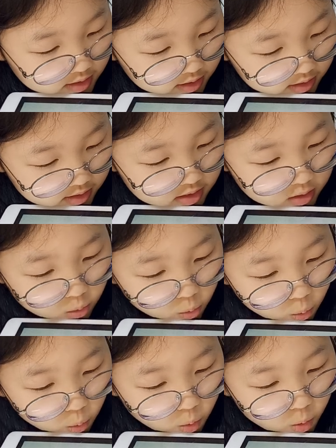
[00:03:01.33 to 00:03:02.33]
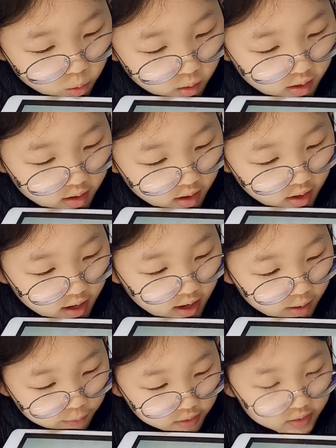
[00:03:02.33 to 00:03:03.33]
this, or
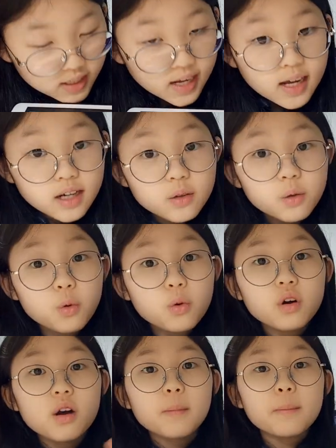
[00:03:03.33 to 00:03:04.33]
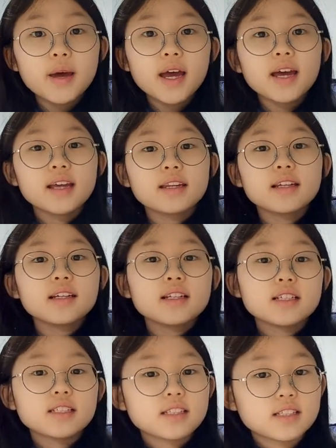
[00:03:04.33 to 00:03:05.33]
have a tag or a band,
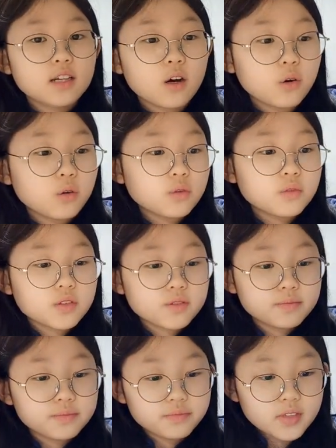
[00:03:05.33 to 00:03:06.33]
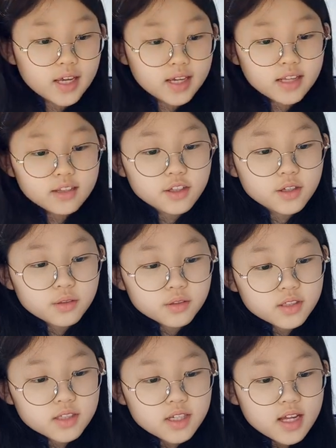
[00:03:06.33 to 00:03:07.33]
so they get loose
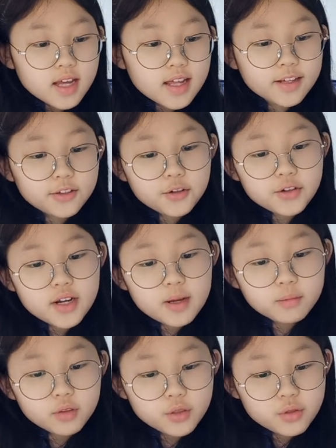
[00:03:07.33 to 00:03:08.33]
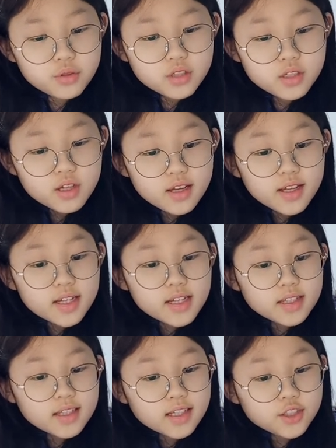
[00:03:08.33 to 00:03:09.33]
and turn them loose.
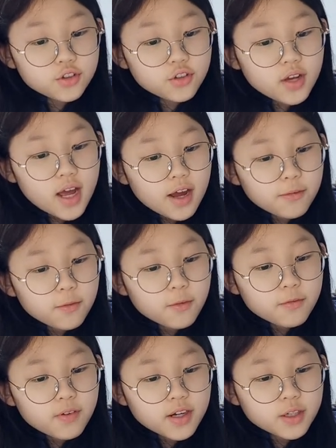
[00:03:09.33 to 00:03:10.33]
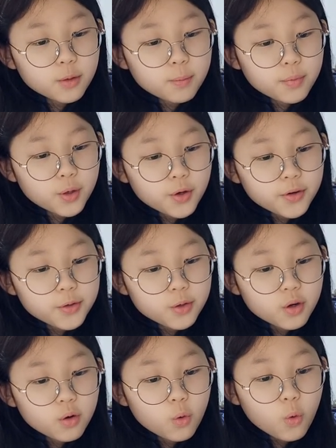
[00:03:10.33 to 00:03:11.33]
Did you ever find a bird
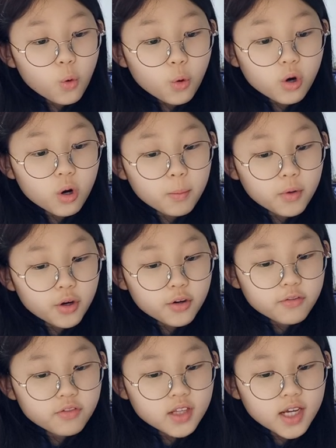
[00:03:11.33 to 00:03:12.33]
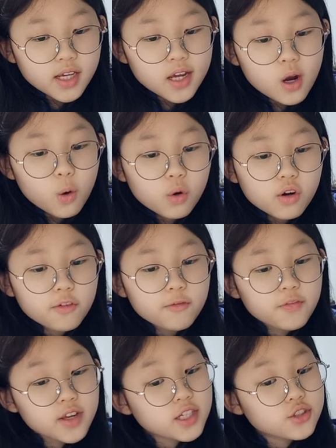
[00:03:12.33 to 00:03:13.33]
or a butterfly or a
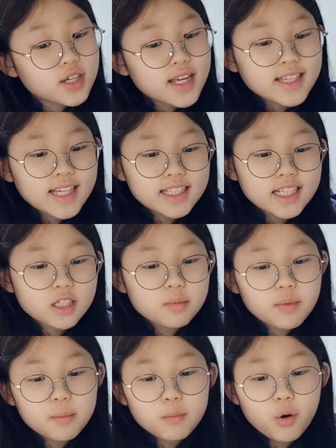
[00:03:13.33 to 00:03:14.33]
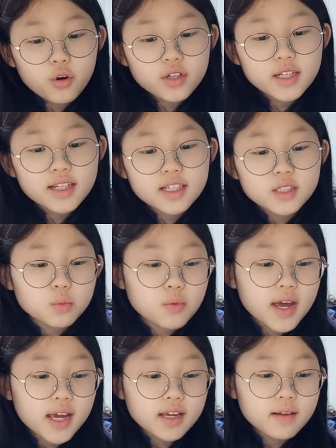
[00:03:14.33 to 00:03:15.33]
fish that had been marked in this
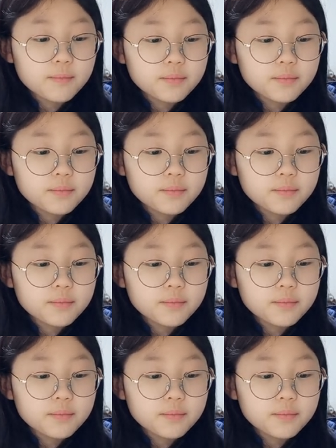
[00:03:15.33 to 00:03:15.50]
way?